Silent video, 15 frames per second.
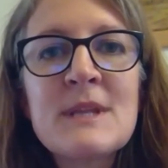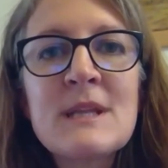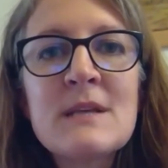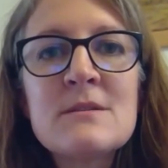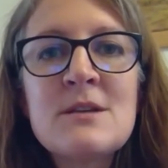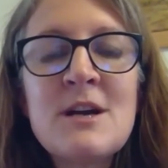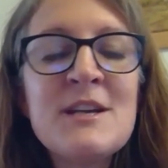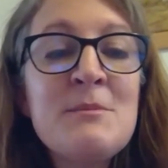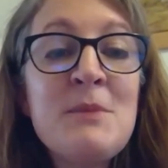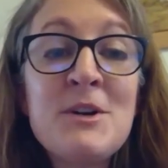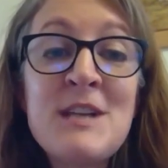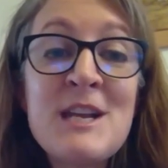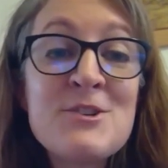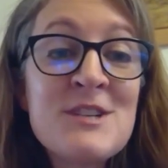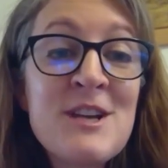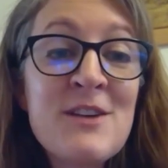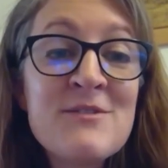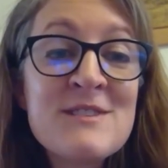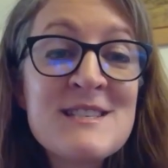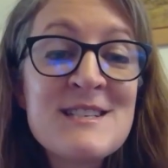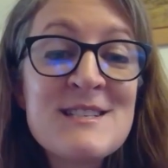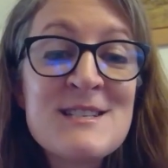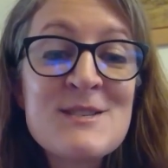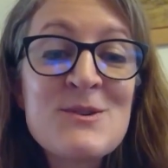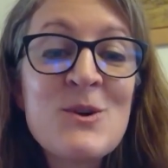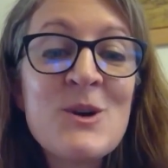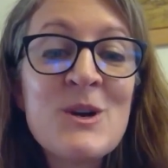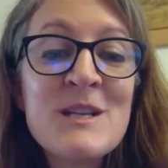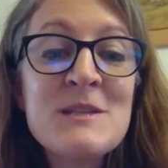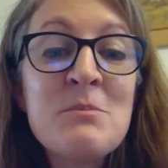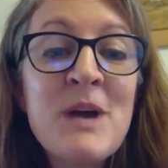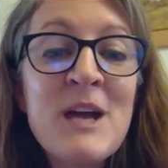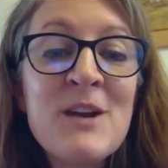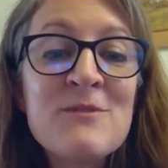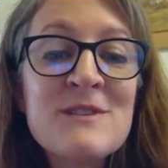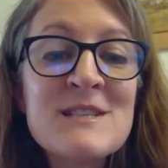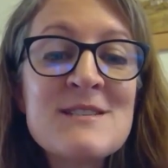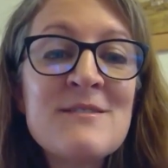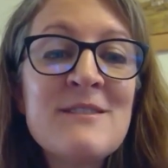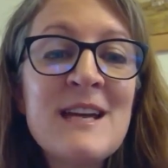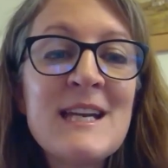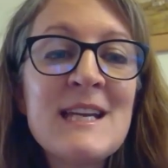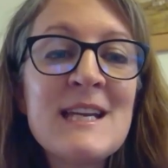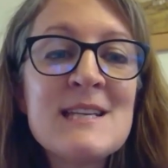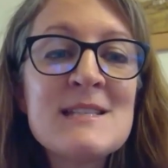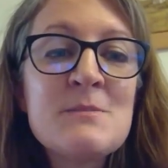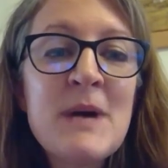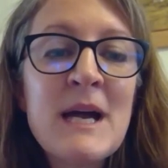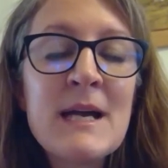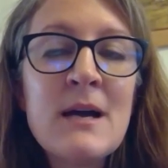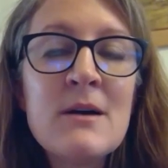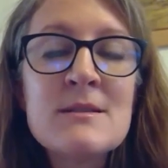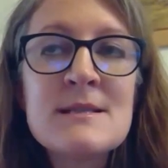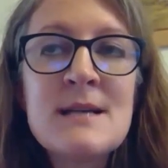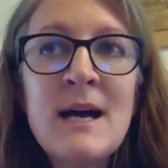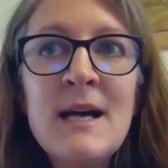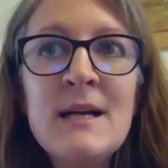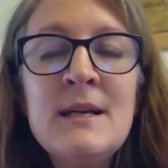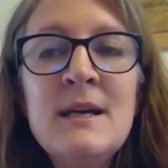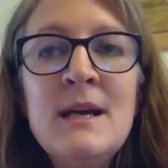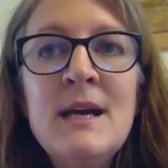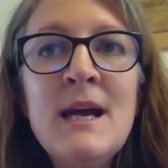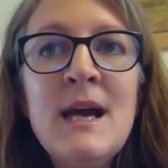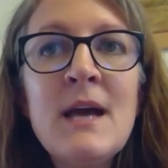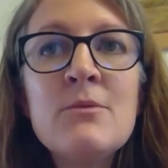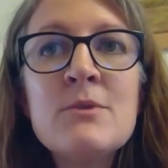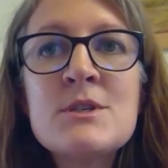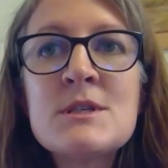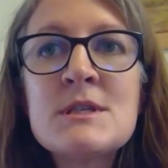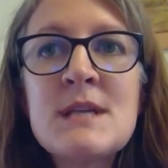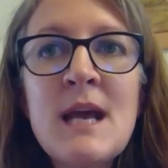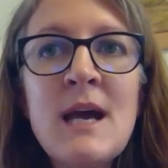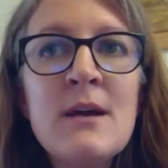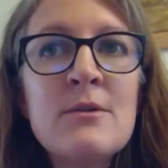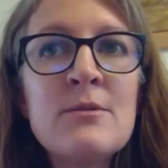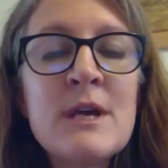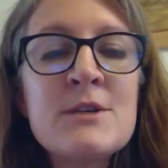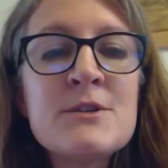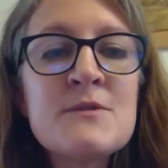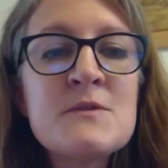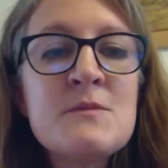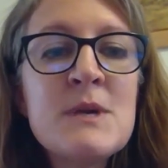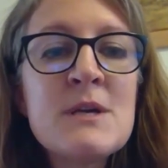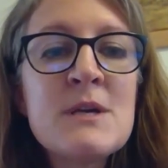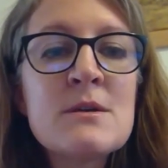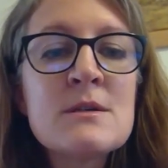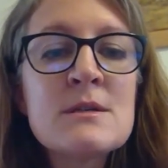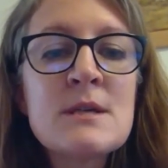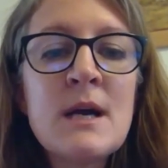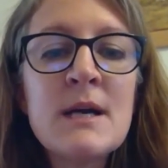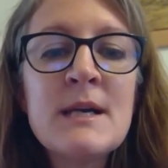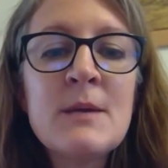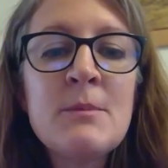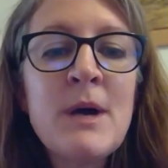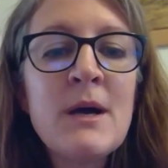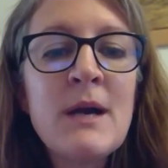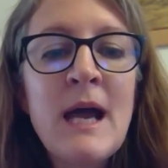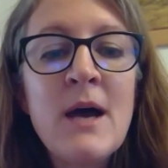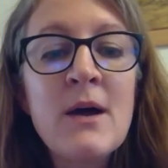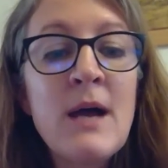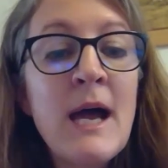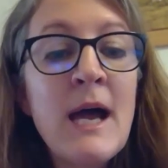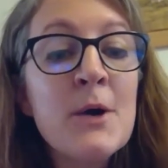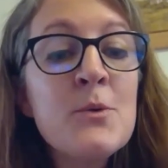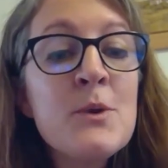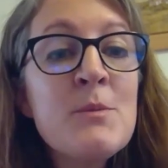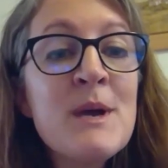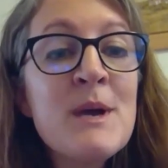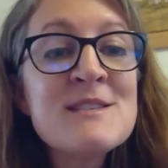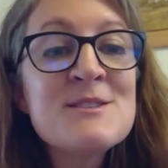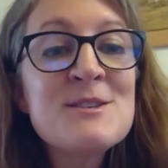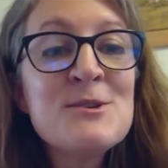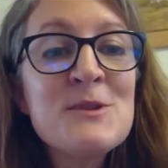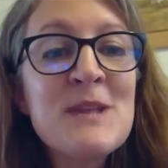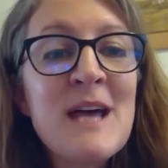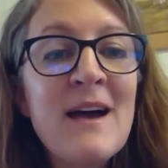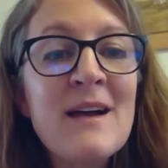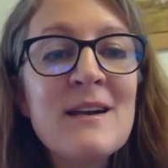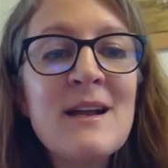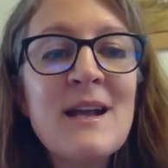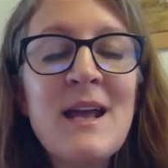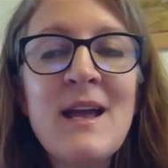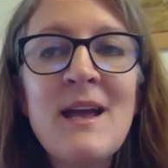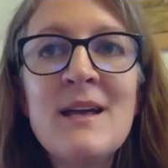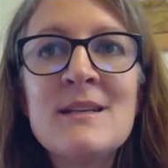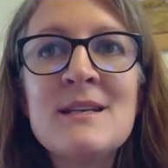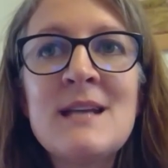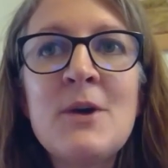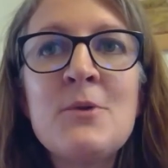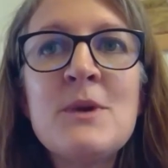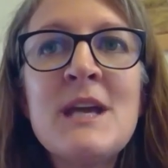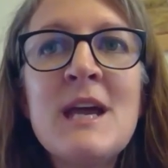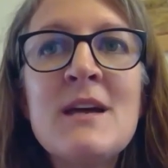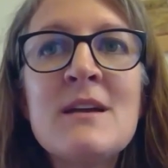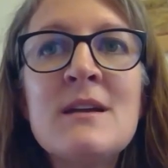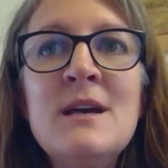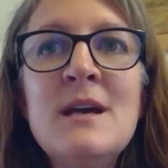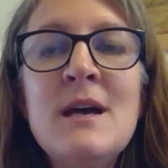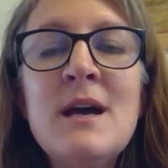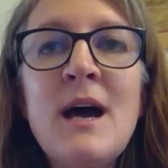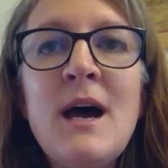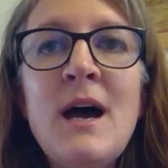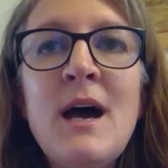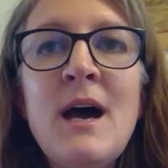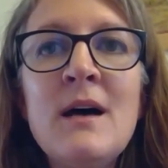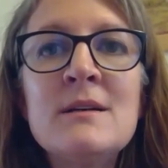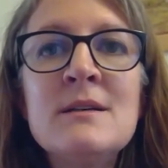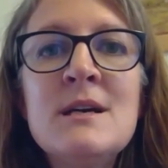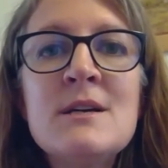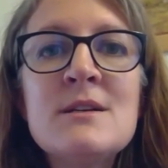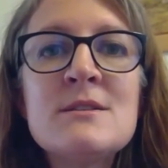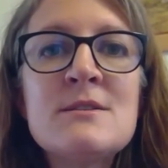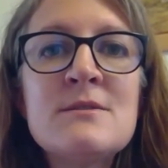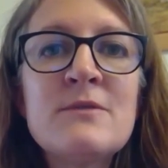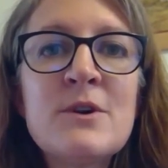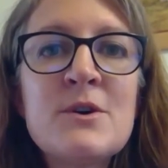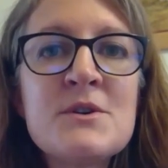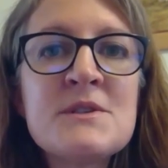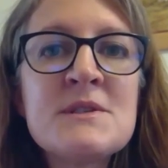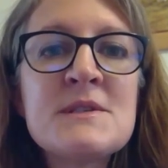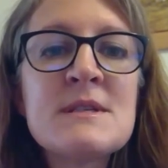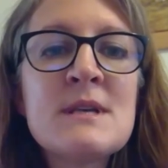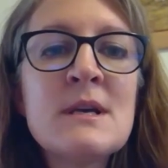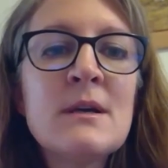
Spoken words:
talking about nature deficit disorder and the benefits of getting kids back outside. And we just had a range of speakers talking about how do we best do that, and how do we get diverse,